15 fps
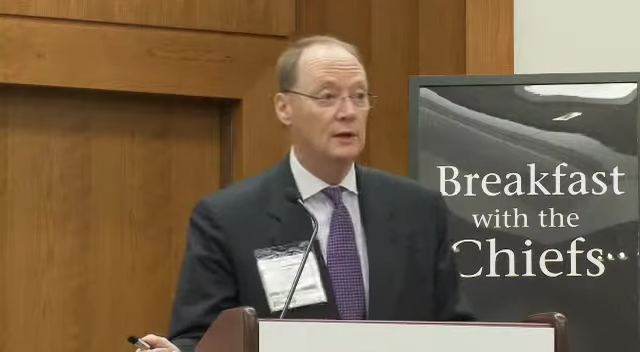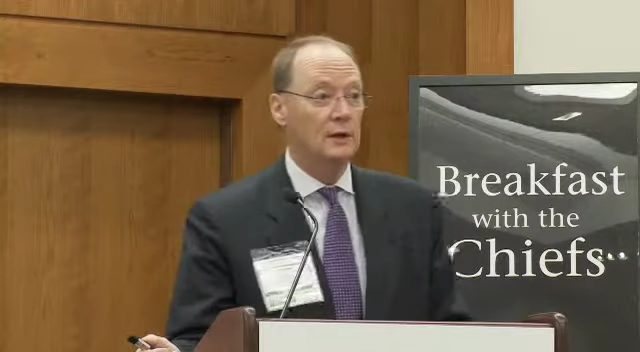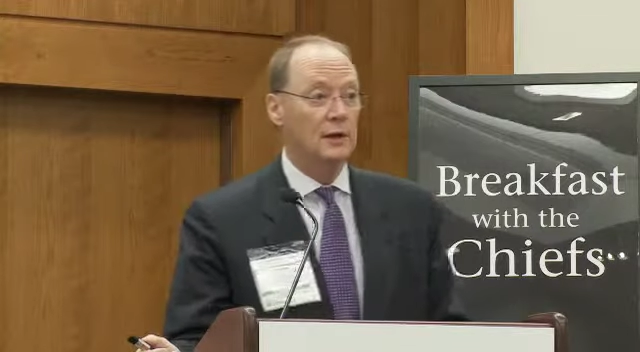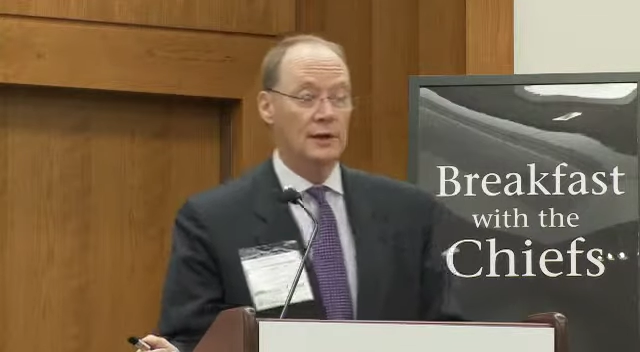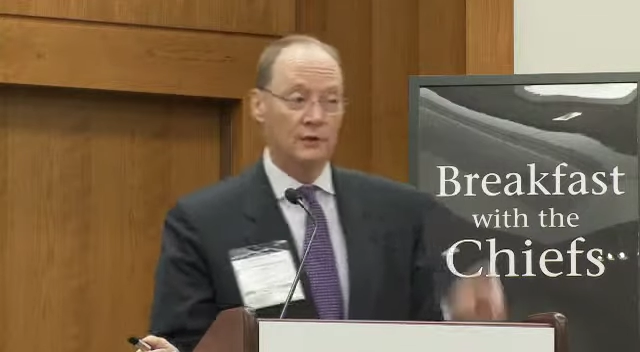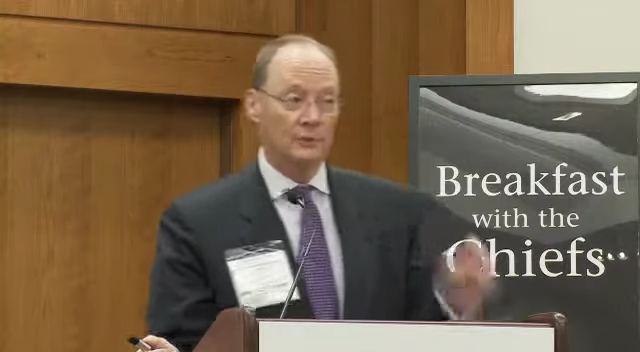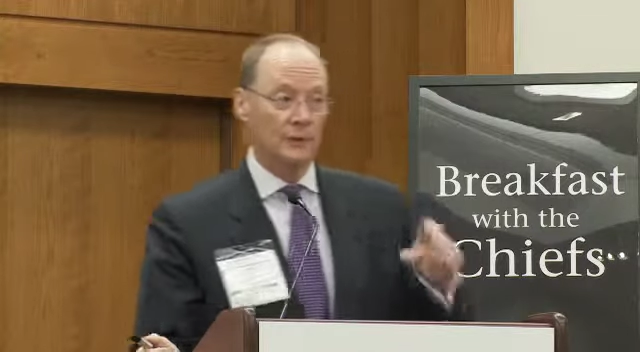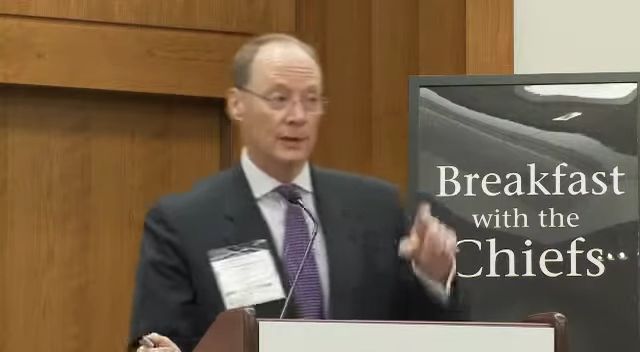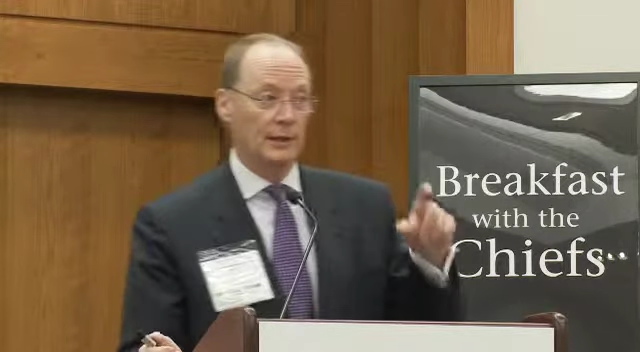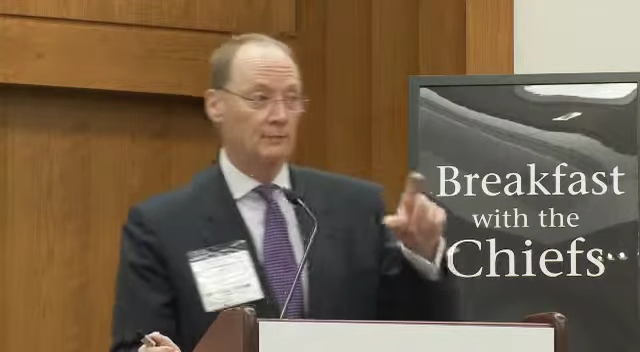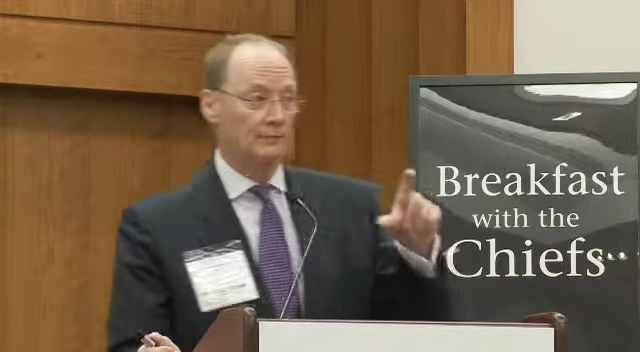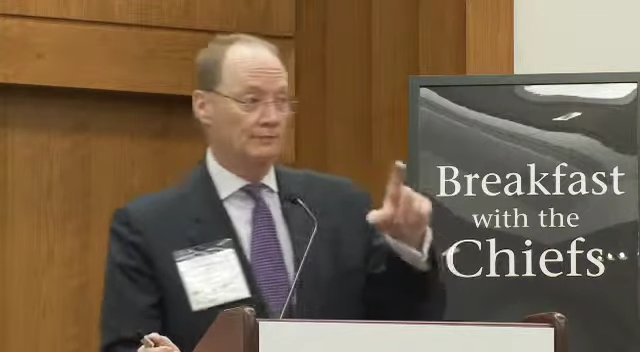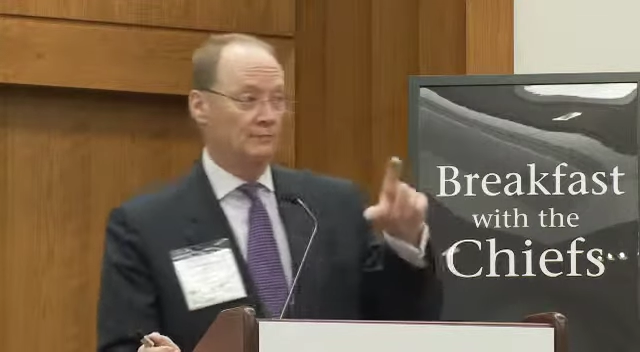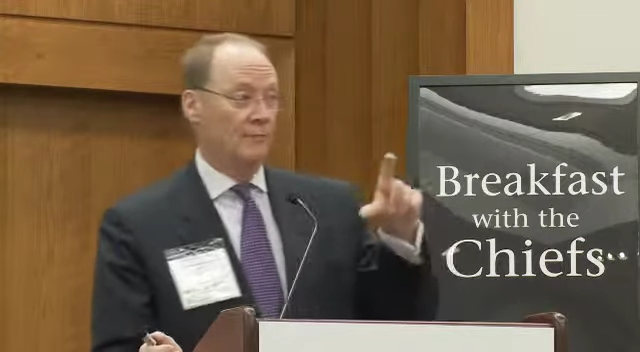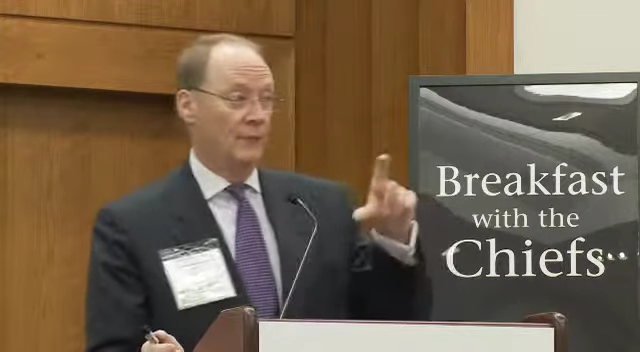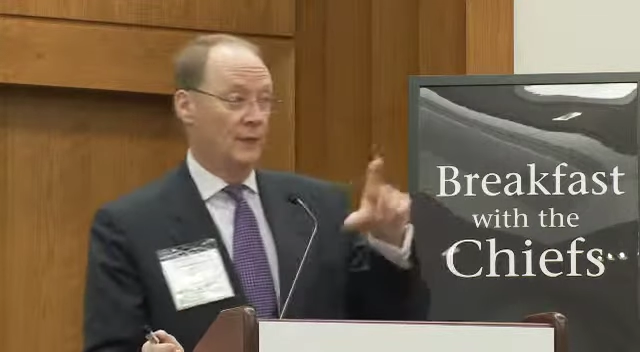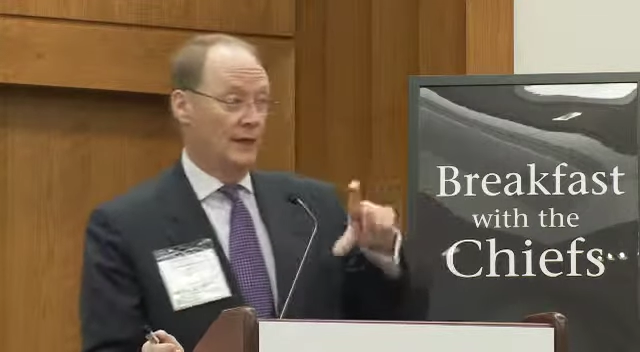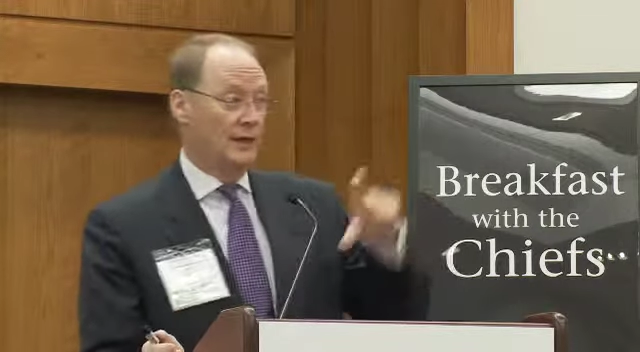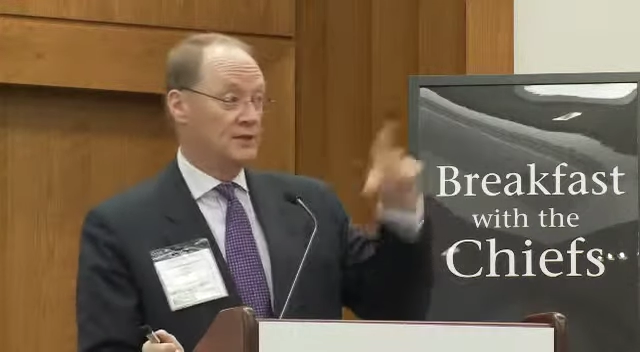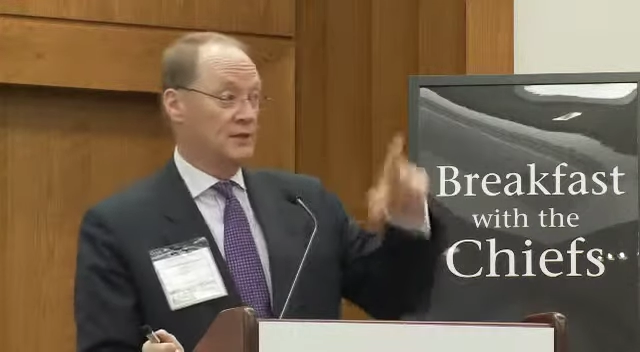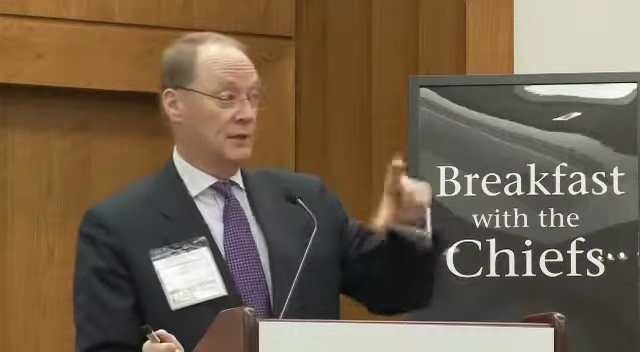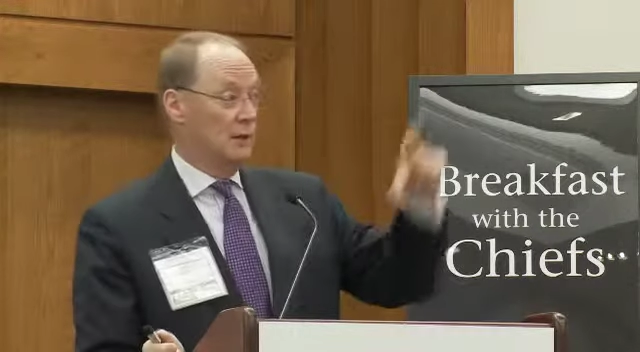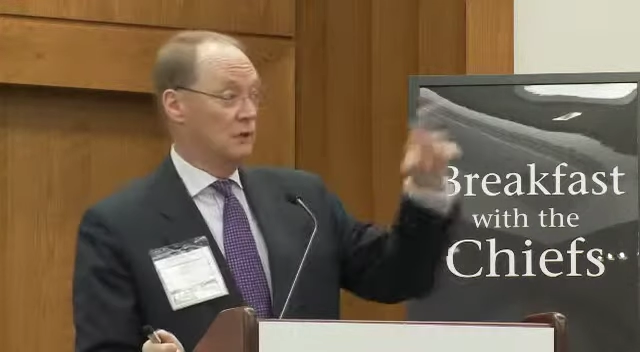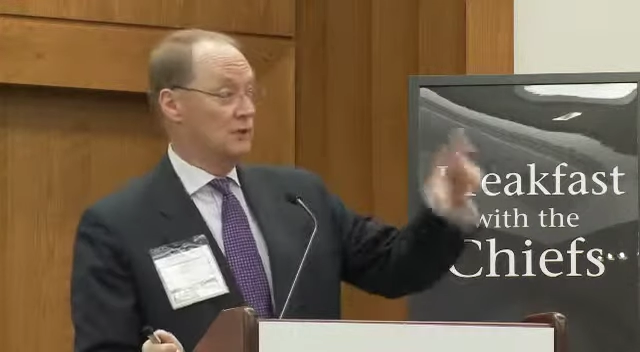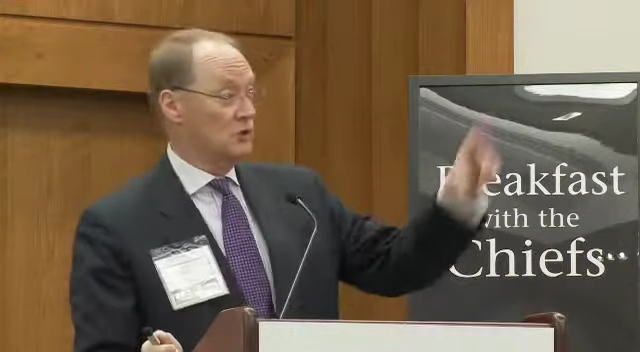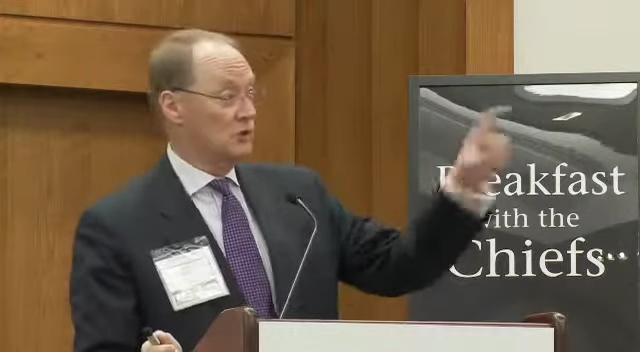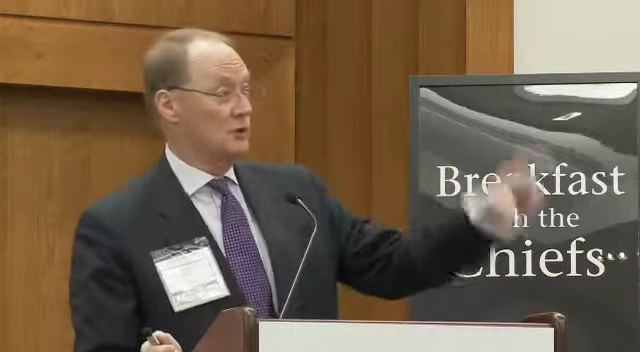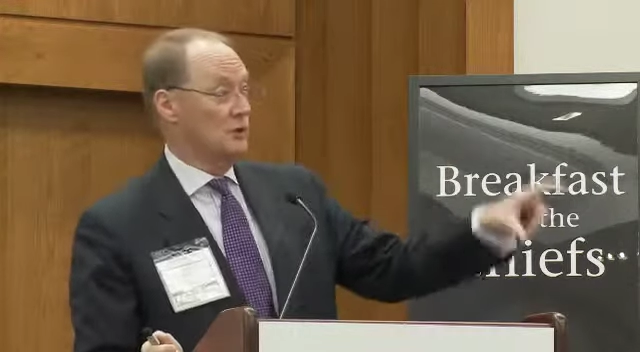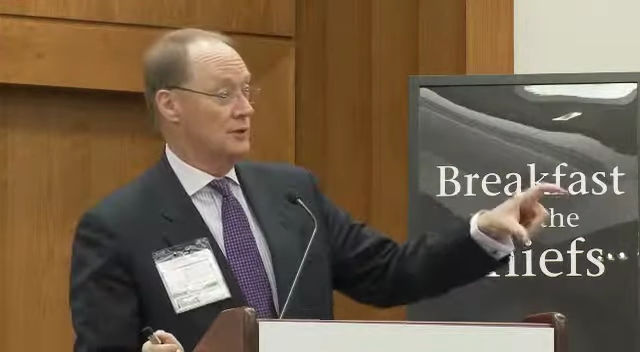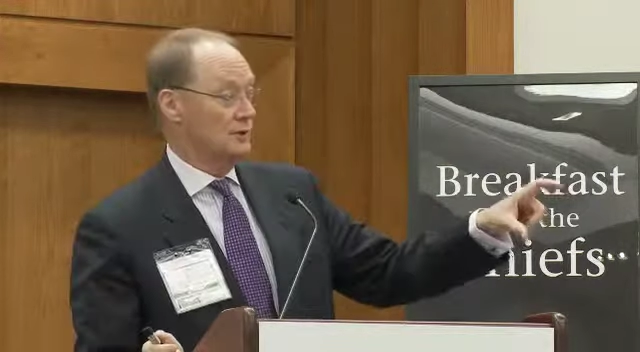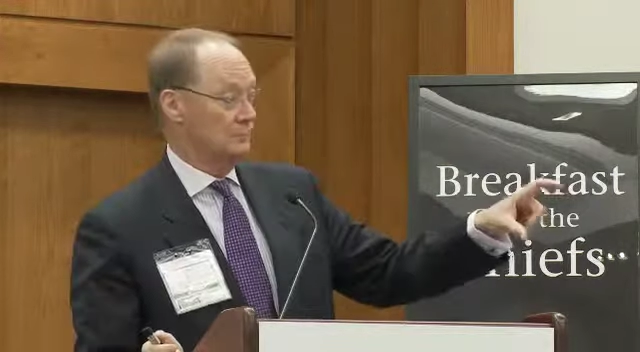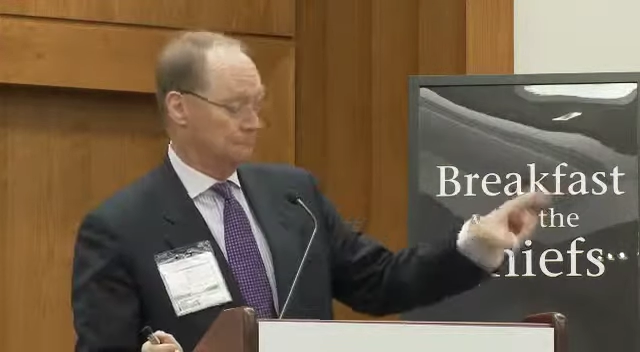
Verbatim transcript: a health plan. They sell insurance,